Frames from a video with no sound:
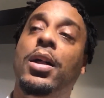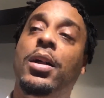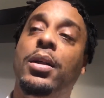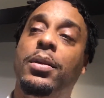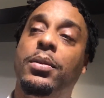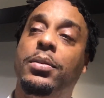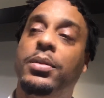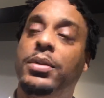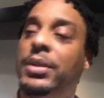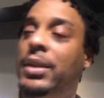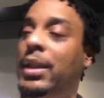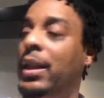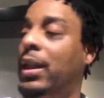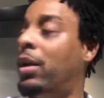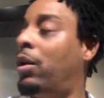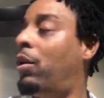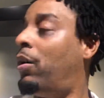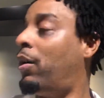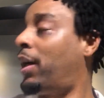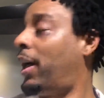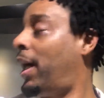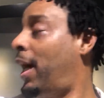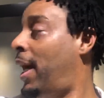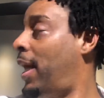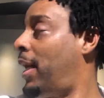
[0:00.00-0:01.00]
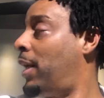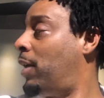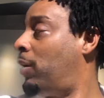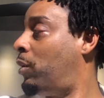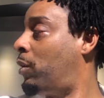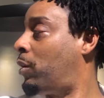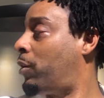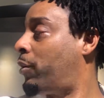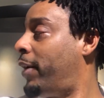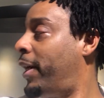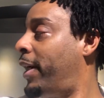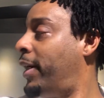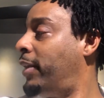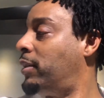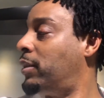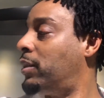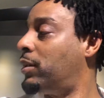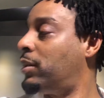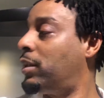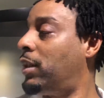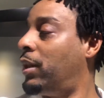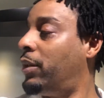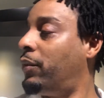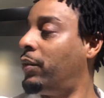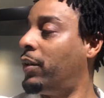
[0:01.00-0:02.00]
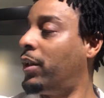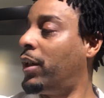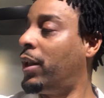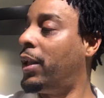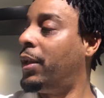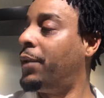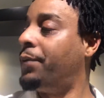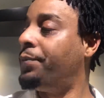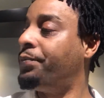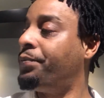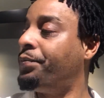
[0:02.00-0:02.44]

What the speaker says: Seeing all kind of little crazy stuff in here.